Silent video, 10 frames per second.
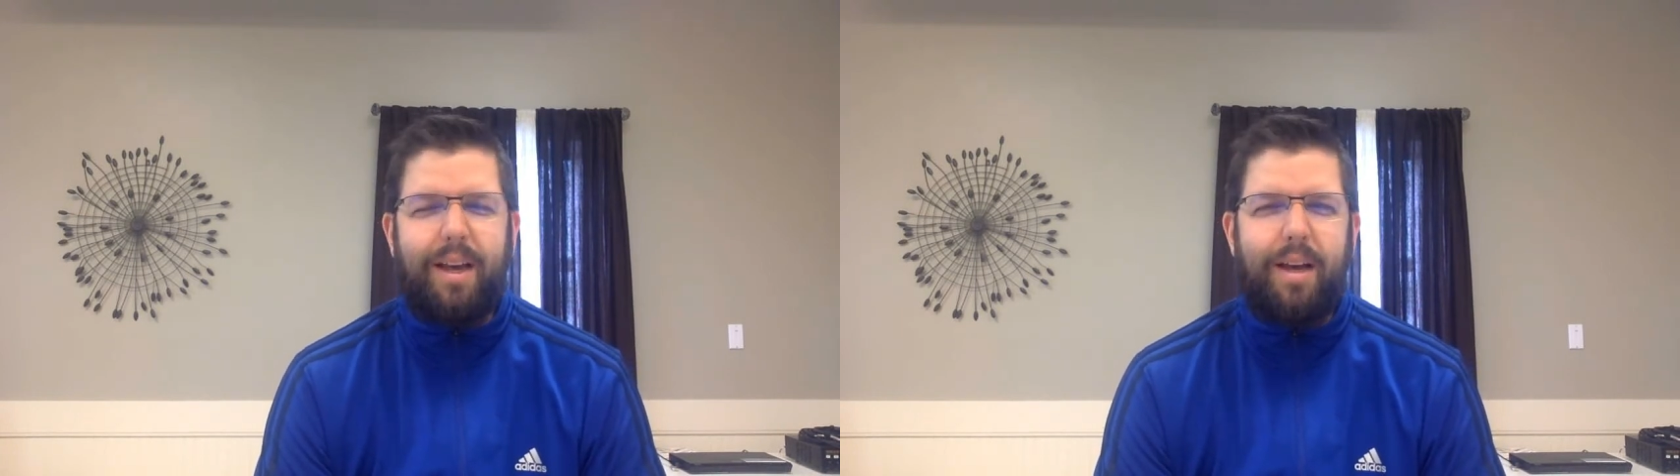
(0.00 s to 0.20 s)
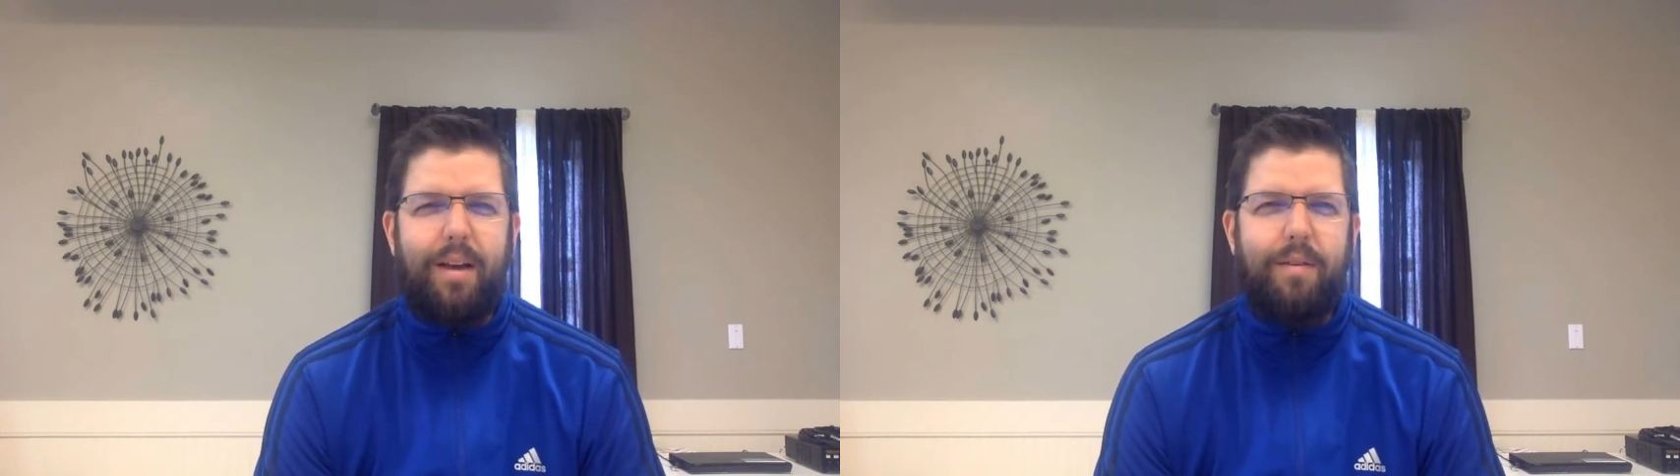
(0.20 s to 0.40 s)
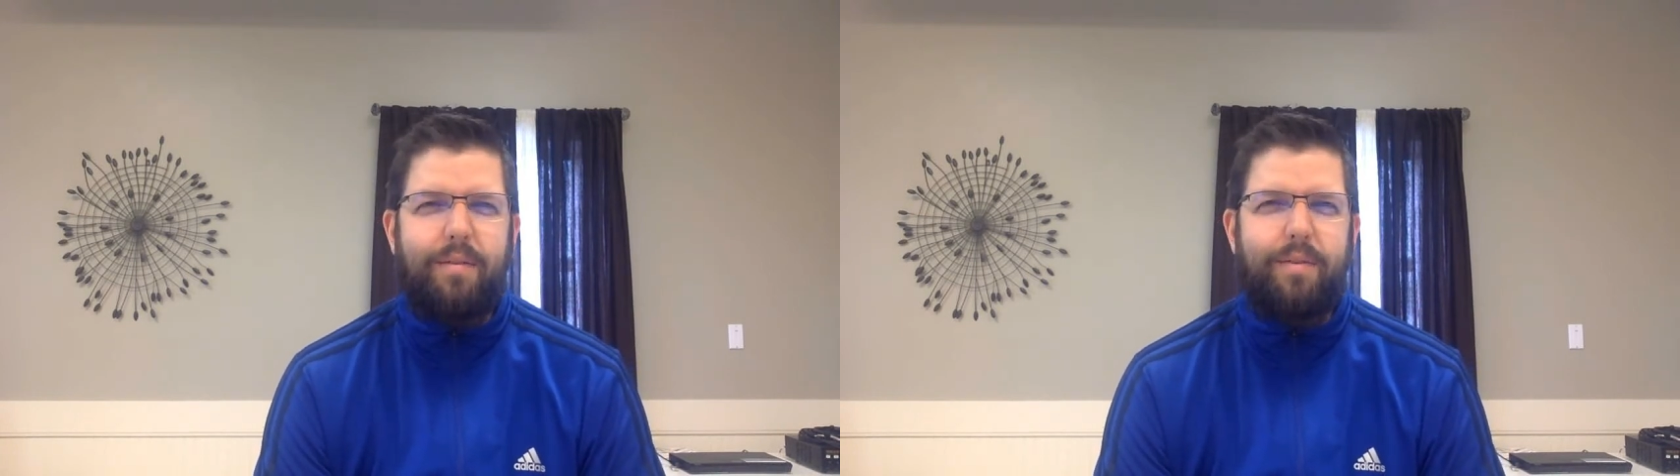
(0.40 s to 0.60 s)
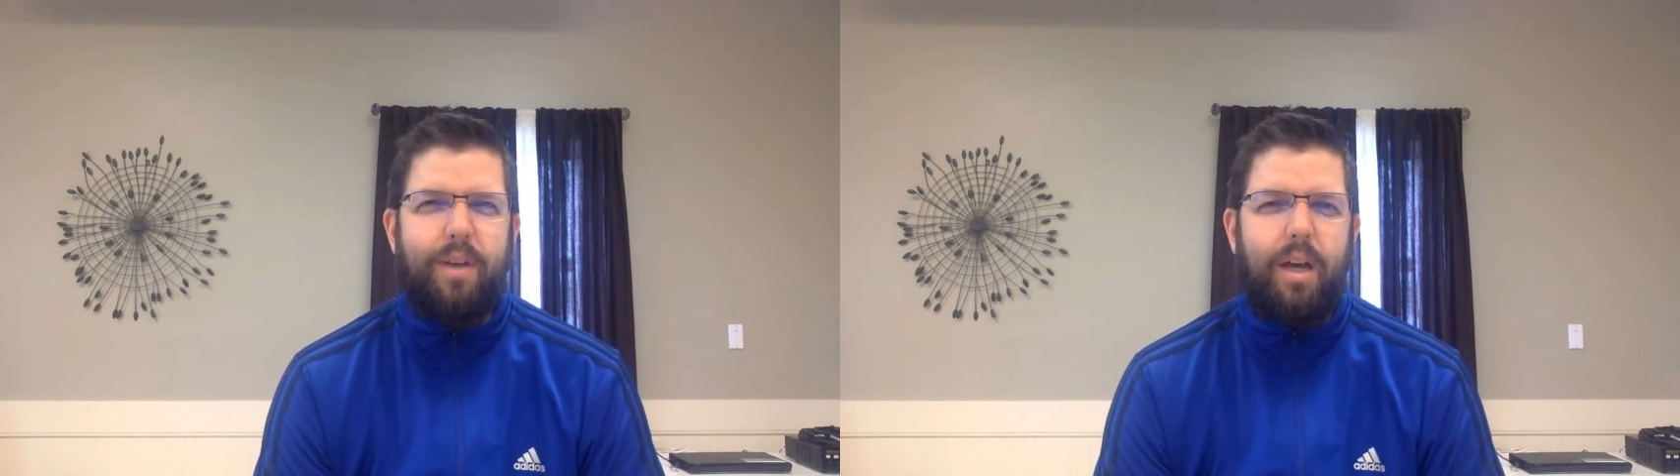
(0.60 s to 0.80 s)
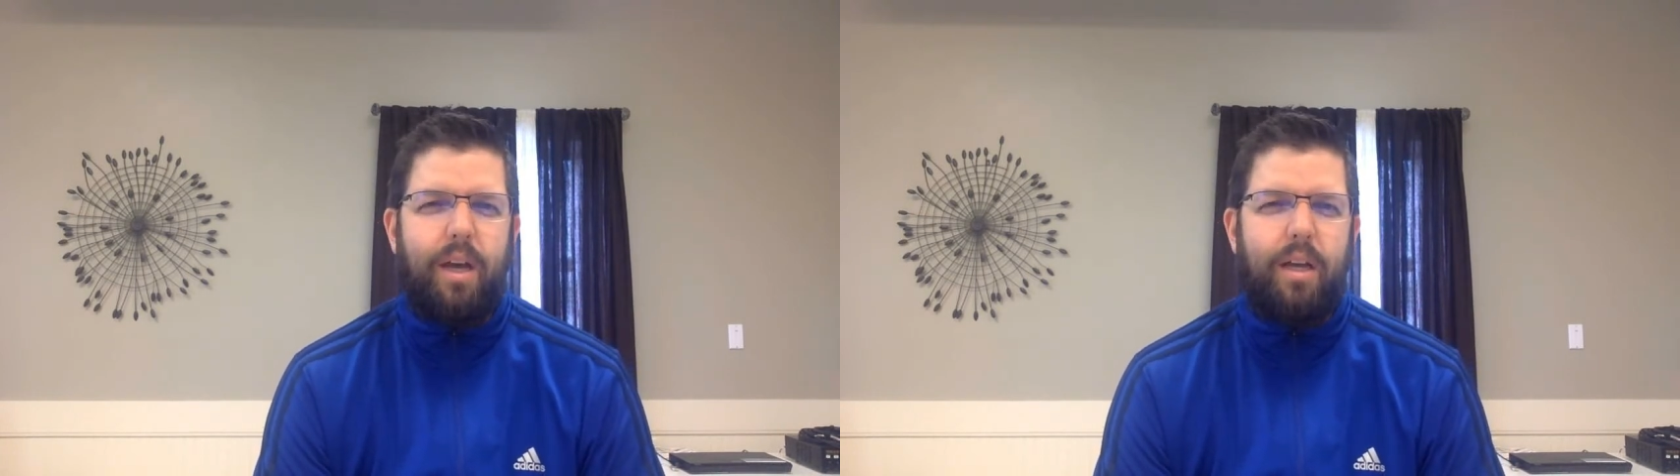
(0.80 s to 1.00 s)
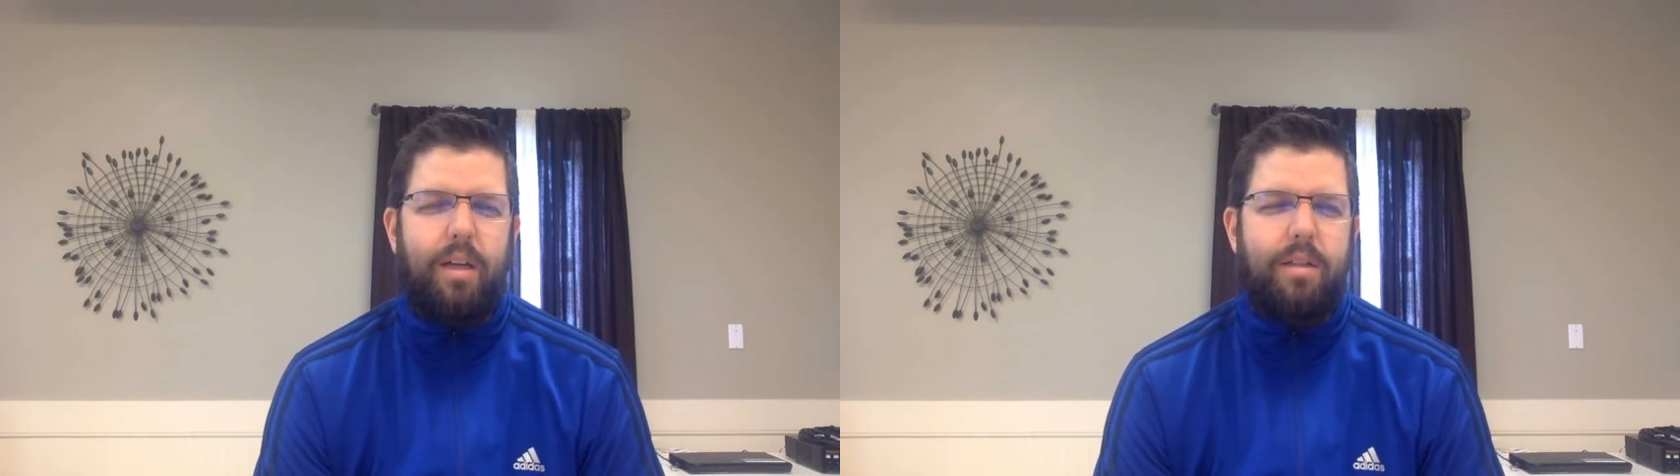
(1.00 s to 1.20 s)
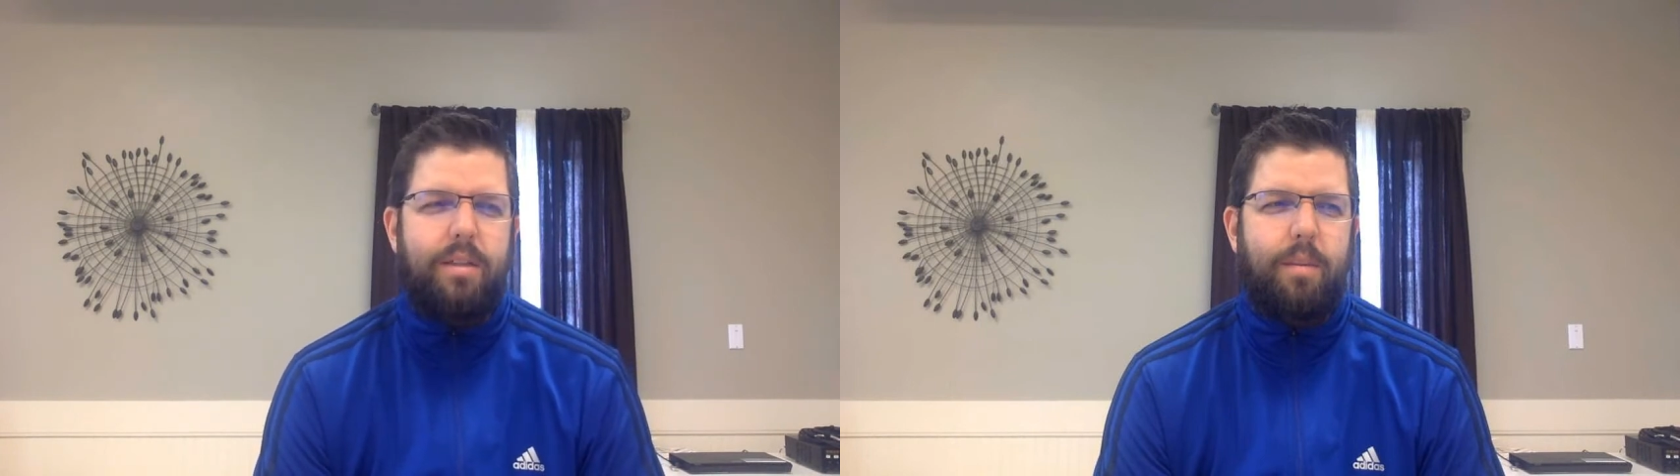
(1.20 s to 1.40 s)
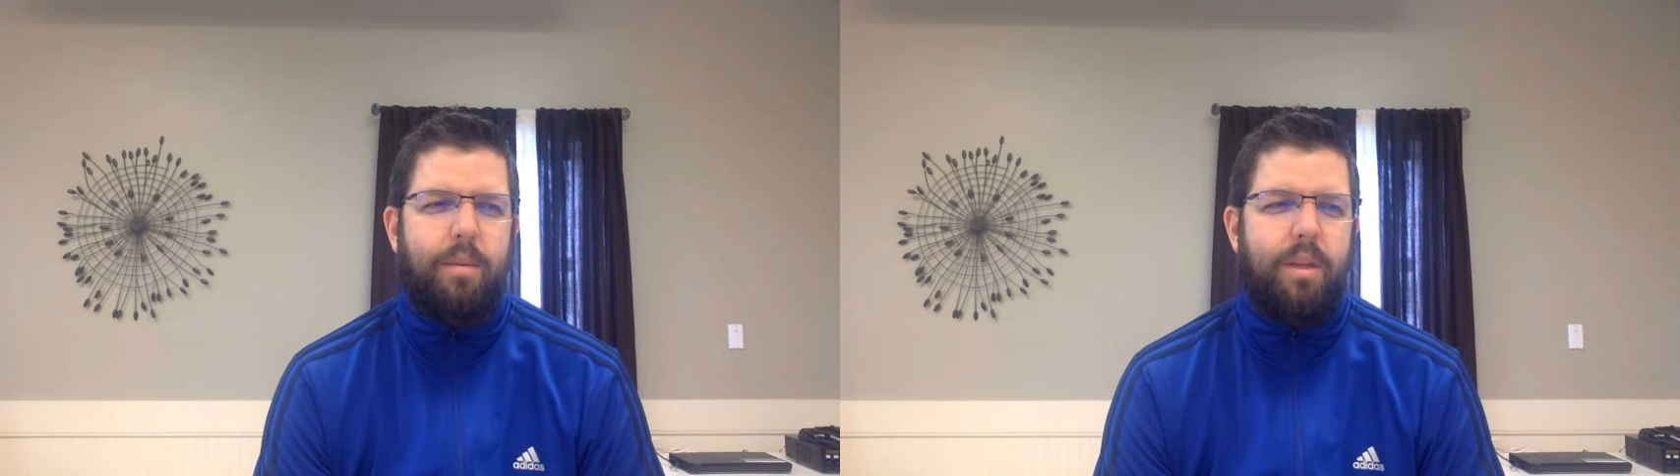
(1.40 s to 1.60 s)
of
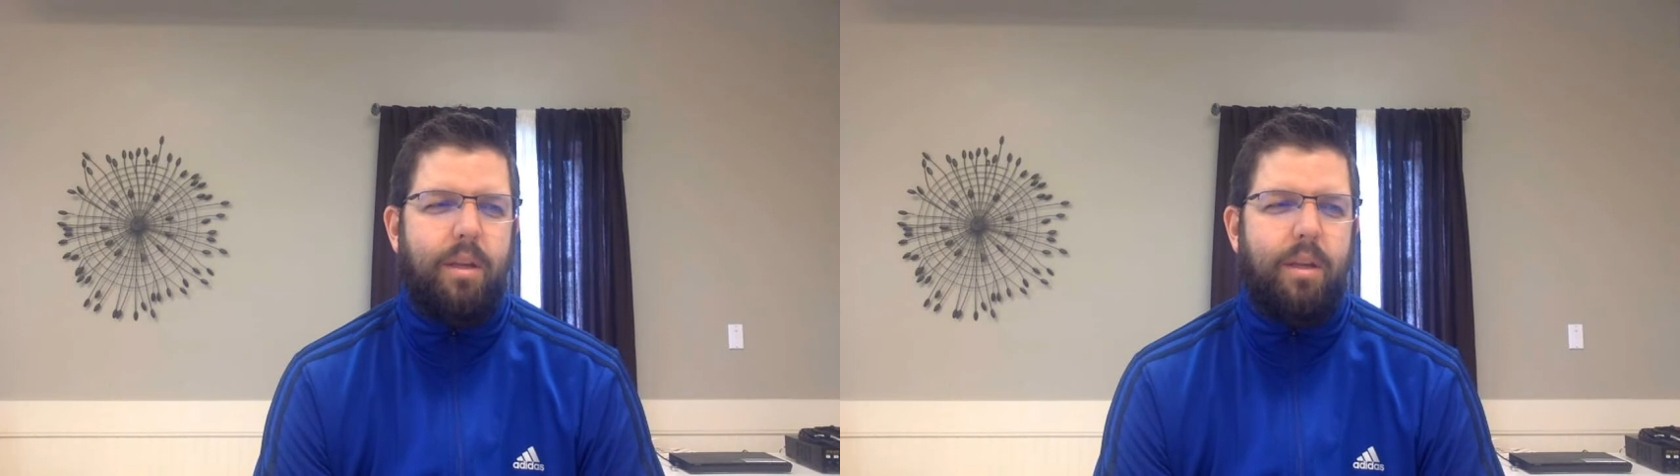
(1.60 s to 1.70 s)
one